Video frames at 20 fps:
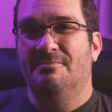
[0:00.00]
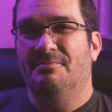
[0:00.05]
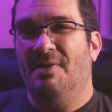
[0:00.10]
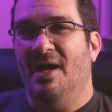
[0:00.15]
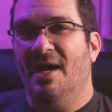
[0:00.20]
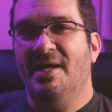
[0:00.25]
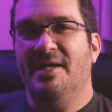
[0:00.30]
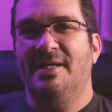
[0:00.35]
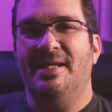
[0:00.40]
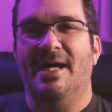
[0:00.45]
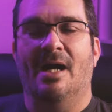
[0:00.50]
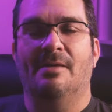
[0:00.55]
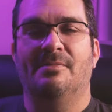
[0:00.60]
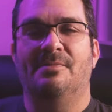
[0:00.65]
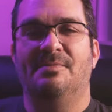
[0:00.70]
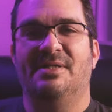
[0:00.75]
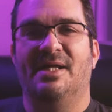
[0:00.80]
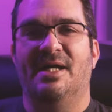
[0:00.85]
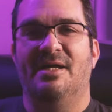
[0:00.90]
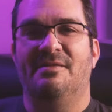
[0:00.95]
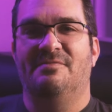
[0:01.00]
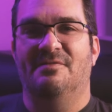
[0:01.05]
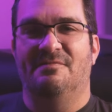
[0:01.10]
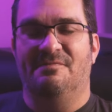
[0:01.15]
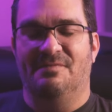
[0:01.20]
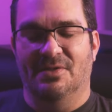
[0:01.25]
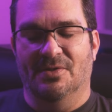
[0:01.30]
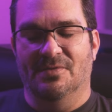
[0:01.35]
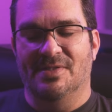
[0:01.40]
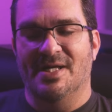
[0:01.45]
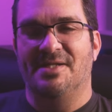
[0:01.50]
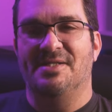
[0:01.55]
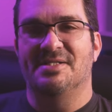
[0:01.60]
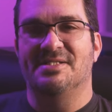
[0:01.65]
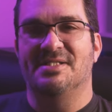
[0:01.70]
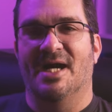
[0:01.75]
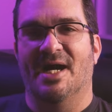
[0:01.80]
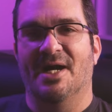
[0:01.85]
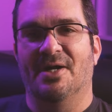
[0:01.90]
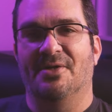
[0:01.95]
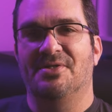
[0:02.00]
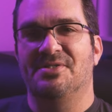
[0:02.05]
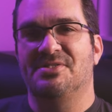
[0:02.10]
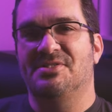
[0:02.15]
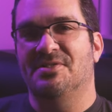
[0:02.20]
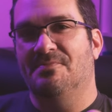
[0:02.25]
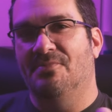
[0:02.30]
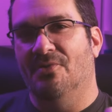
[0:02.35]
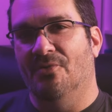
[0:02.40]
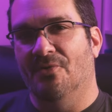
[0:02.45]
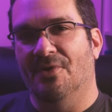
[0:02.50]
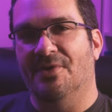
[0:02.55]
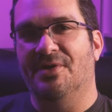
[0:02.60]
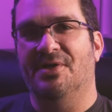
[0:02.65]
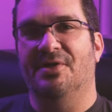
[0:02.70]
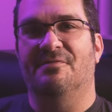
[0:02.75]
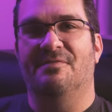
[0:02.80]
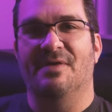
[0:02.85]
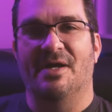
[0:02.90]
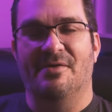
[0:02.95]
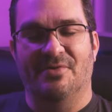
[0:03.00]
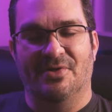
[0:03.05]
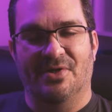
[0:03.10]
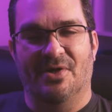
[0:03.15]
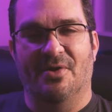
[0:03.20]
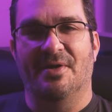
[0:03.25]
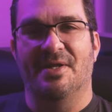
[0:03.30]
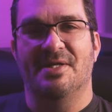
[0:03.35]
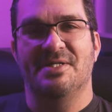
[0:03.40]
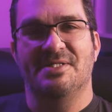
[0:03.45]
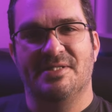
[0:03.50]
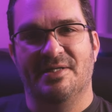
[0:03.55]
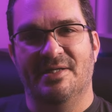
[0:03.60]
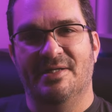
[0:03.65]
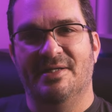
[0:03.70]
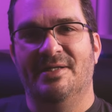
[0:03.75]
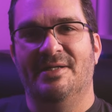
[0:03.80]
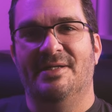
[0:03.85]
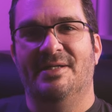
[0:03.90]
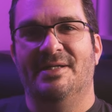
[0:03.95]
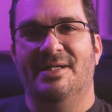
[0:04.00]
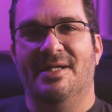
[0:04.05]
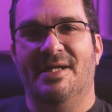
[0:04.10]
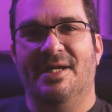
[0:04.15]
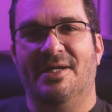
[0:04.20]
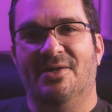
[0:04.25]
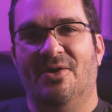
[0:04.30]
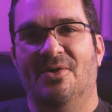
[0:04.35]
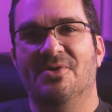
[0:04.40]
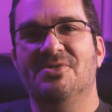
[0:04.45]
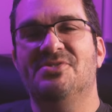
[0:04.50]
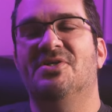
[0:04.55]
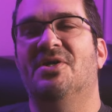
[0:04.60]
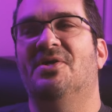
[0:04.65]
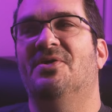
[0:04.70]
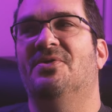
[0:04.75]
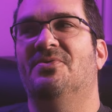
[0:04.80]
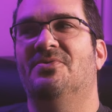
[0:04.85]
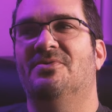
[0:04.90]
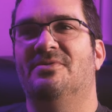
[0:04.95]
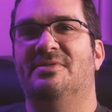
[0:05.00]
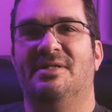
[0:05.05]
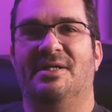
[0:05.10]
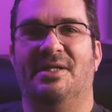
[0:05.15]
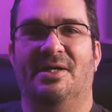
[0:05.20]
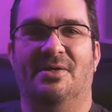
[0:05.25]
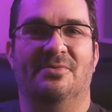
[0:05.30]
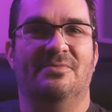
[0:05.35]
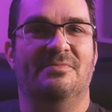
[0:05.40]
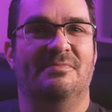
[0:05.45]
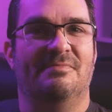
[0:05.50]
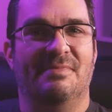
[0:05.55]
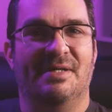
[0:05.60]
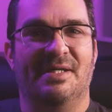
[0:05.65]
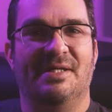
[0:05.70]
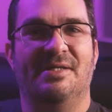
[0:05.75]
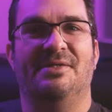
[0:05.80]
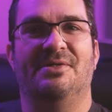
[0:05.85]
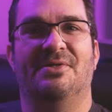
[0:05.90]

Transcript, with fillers: buying an album can fulfill that desire to support your favorite artist. It can also, you know, meet